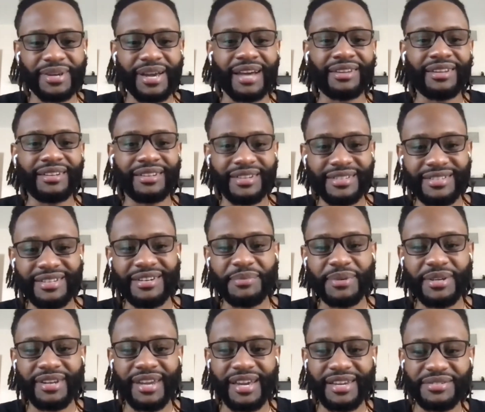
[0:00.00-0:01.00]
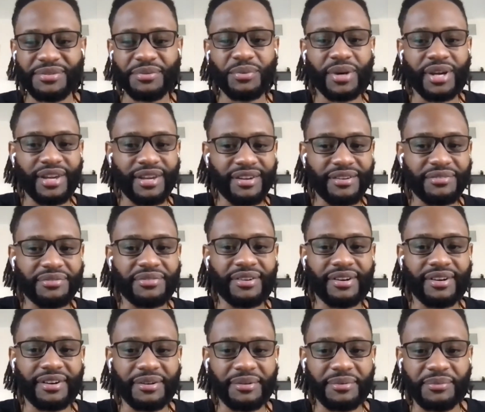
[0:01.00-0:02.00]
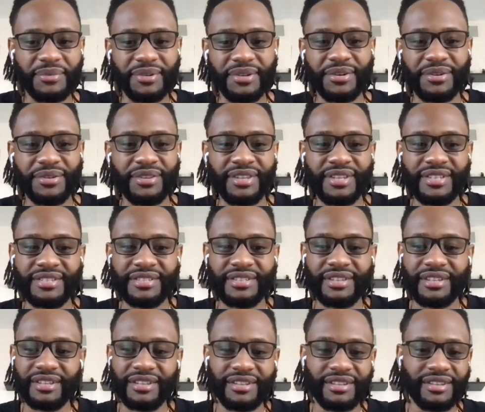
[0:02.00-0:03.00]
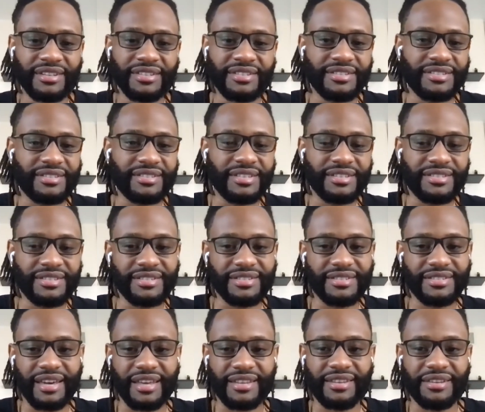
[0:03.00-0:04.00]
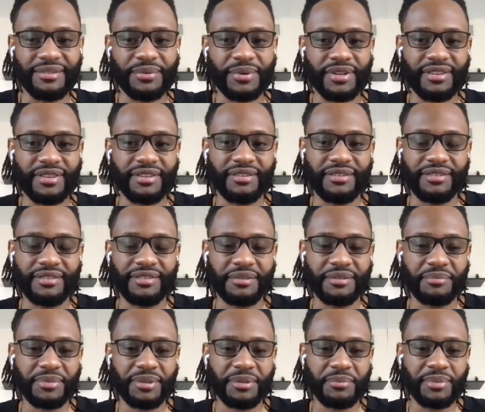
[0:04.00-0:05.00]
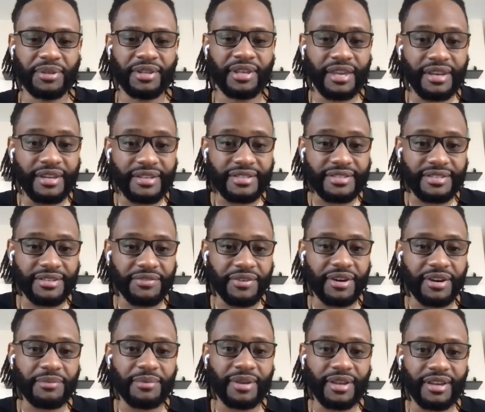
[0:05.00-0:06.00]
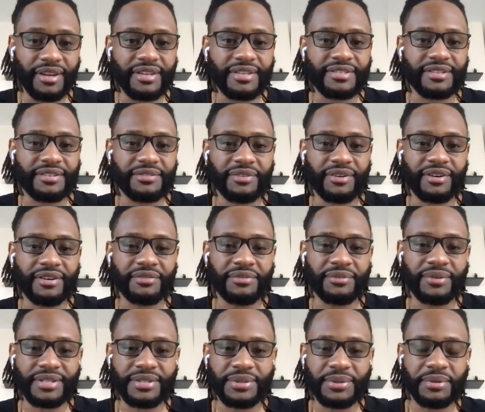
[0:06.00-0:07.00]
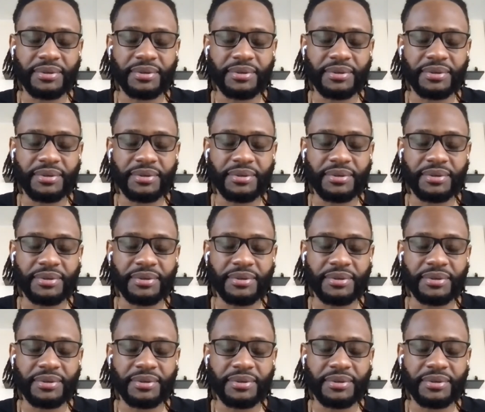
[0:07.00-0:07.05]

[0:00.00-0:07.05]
I think there's gonna be a nice wave. You know, this is I think one of the beginnings, the very beginnings of what's